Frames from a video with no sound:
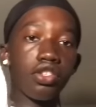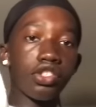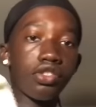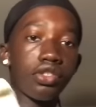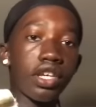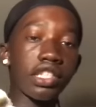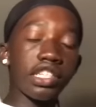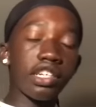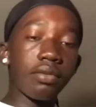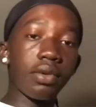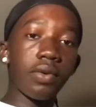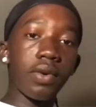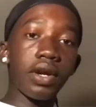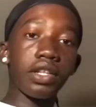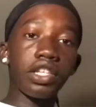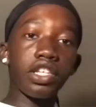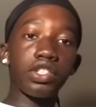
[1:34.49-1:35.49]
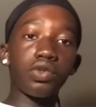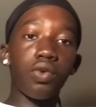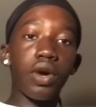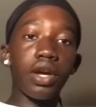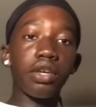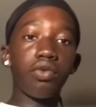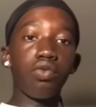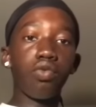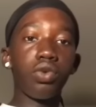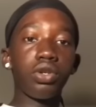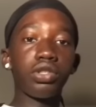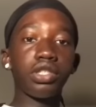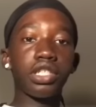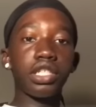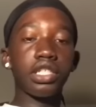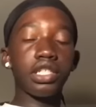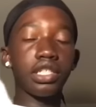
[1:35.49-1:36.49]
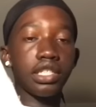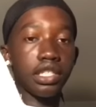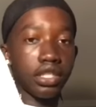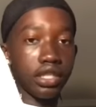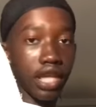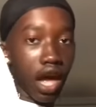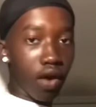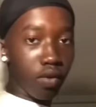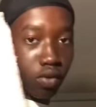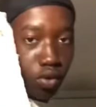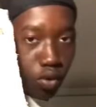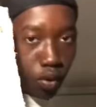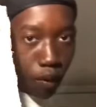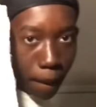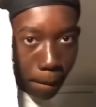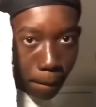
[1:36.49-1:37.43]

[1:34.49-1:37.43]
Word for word: So yes, I'll be wearing this white Wilson towel.